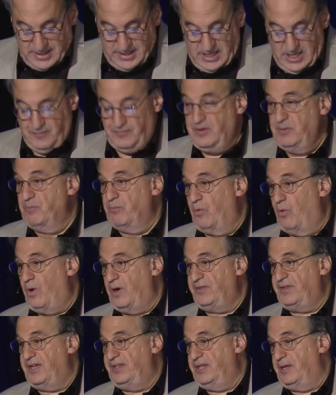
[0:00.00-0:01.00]
even
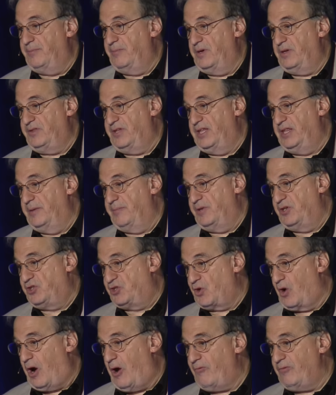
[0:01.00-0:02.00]
more than the
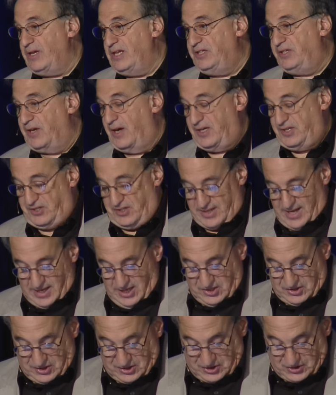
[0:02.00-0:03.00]
majority does in
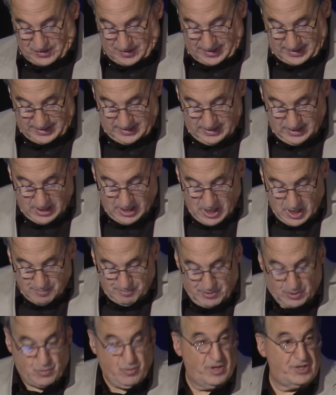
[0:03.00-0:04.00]
any society,
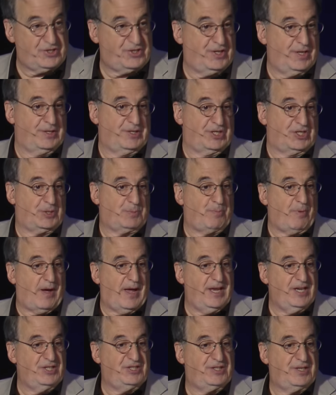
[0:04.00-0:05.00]
because the
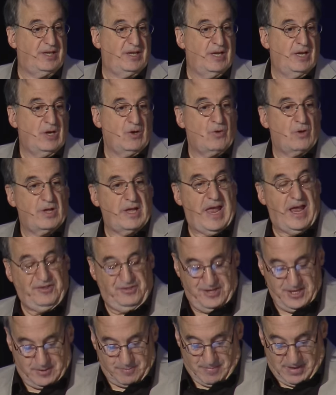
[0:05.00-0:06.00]
despised
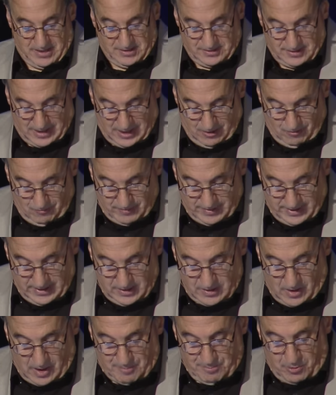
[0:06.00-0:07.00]
ethnic
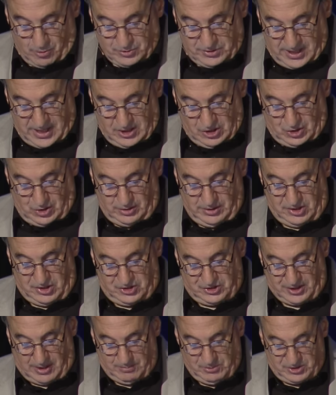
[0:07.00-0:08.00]
minority are potentially
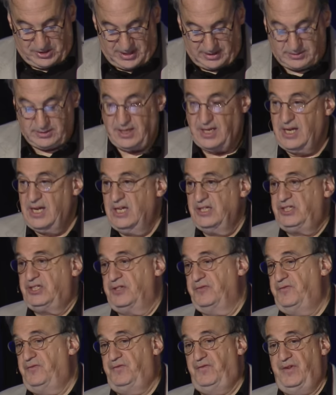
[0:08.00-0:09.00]
subject
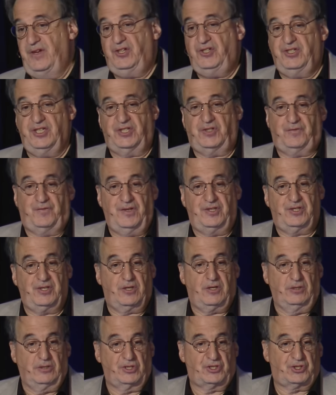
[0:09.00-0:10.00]
to vicious
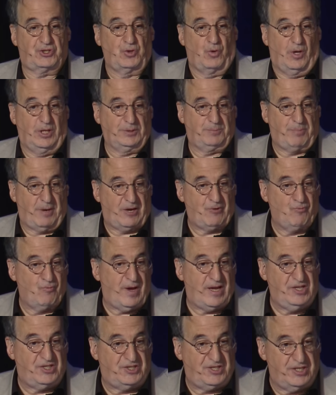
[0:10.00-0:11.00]
physical assault by
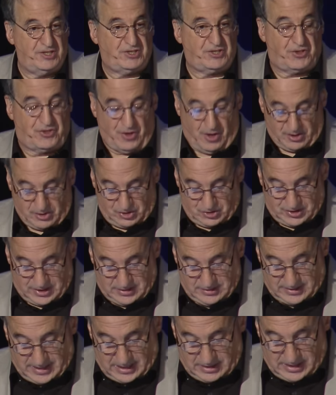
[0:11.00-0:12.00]
racist thugs
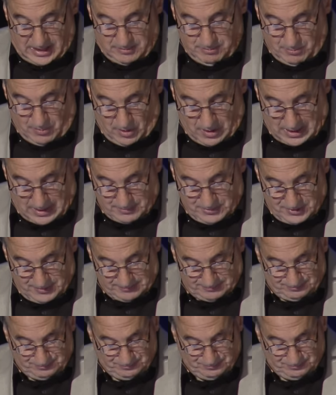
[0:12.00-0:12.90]
and mobs,